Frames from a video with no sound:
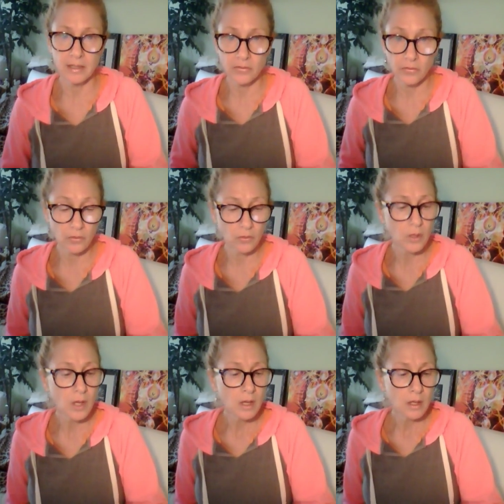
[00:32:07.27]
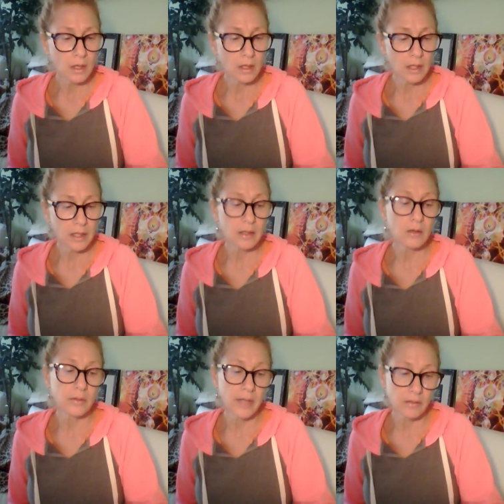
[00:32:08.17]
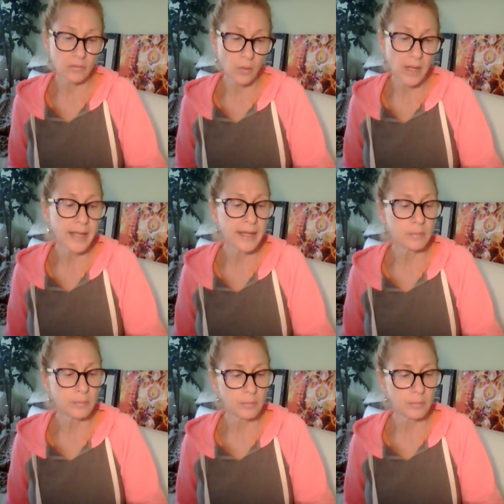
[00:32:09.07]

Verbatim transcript: into, in a creative way,